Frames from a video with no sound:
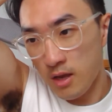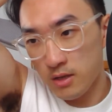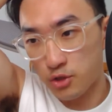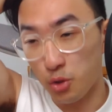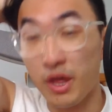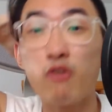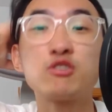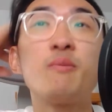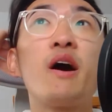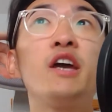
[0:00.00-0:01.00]
so that
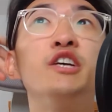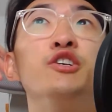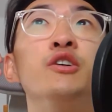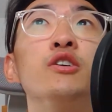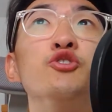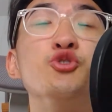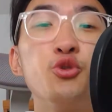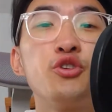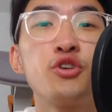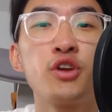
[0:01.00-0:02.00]
was my
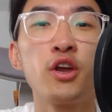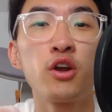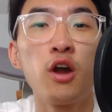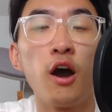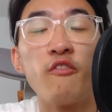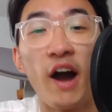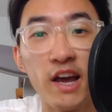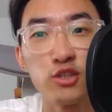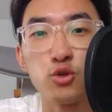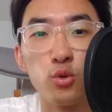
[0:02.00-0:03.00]
junior year of
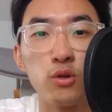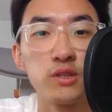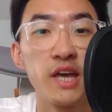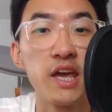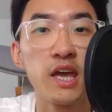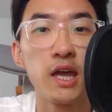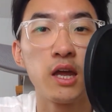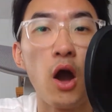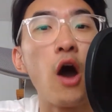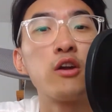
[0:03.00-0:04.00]
high school,
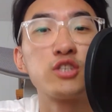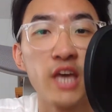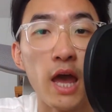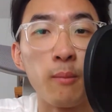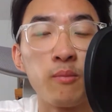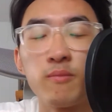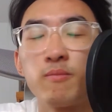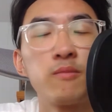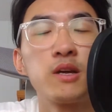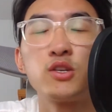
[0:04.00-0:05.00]
taking honors chem.
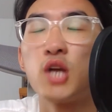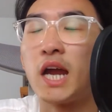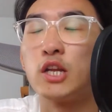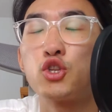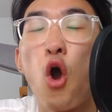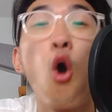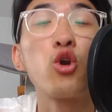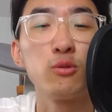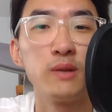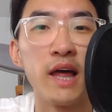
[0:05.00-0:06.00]
Had a
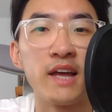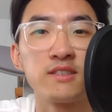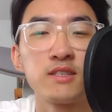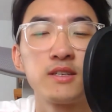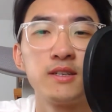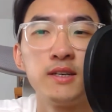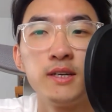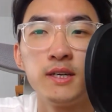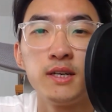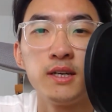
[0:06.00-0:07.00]
total blast.
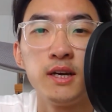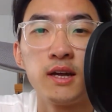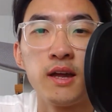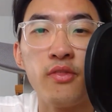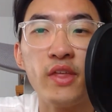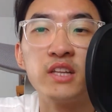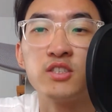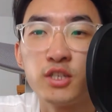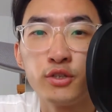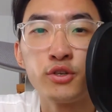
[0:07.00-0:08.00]
And then
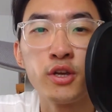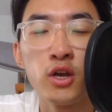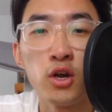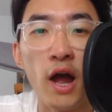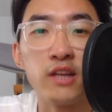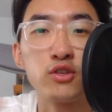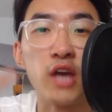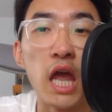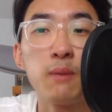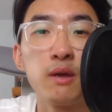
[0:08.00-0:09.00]
senior year, I took
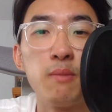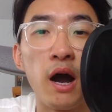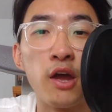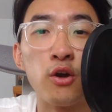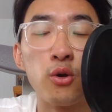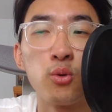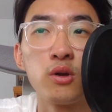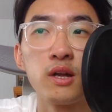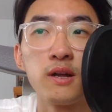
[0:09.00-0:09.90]
AP Bio.